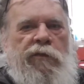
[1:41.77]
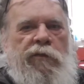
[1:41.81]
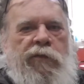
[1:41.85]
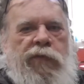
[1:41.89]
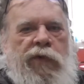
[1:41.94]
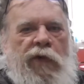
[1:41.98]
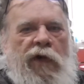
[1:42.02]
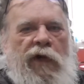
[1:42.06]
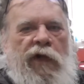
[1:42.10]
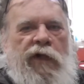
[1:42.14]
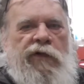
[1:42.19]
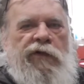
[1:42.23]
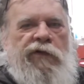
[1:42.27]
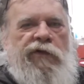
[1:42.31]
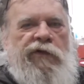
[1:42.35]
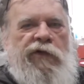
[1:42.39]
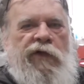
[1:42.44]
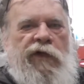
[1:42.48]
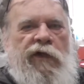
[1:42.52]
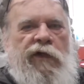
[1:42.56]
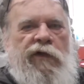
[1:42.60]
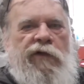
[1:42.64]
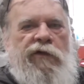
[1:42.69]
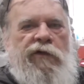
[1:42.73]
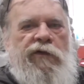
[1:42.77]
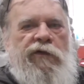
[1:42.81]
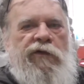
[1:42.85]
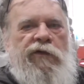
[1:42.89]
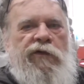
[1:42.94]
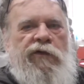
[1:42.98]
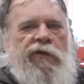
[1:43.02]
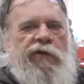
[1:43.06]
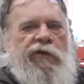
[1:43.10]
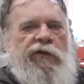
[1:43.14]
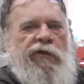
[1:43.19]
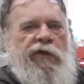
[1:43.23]
bronze
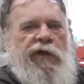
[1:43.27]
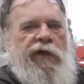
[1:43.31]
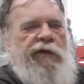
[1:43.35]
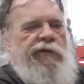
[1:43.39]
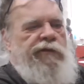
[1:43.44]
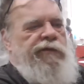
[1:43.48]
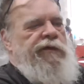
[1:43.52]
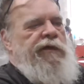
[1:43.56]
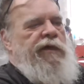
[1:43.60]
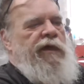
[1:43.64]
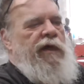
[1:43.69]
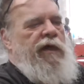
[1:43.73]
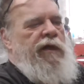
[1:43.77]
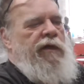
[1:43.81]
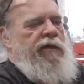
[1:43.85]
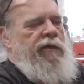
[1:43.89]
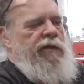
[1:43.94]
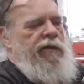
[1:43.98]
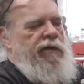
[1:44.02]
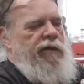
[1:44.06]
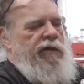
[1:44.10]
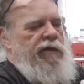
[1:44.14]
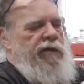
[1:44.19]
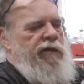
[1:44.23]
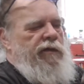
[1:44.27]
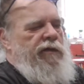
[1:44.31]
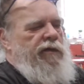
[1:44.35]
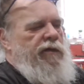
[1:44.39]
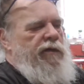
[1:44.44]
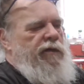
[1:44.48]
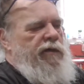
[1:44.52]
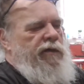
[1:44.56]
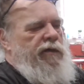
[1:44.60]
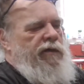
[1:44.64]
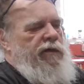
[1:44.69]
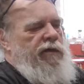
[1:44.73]
drift. This
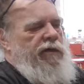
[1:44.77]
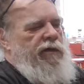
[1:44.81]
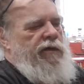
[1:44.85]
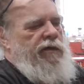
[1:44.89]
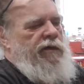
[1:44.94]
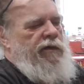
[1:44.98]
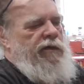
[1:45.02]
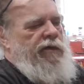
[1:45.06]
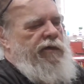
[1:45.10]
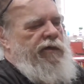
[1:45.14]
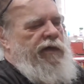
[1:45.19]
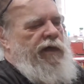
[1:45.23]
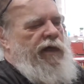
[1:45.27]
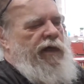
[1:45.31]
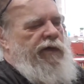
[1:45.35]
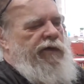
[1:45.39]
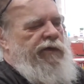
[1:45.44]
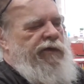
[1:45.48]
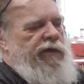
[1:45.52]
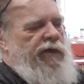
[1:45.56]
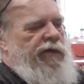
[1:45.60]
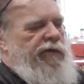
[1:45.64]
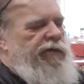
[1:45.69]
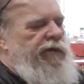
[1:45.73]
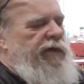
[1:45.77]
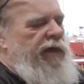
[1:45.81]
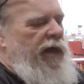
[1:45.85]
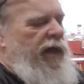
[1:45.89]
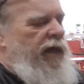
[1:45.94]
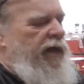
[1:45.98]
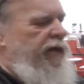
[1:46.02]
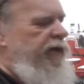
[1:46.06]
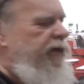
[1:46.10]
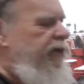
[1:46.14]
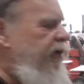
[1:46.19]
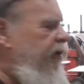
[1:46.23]
kind of stuff's
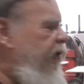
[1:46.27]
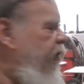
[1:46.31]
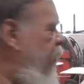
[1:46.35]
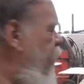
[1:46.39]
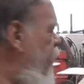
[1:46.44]
nice.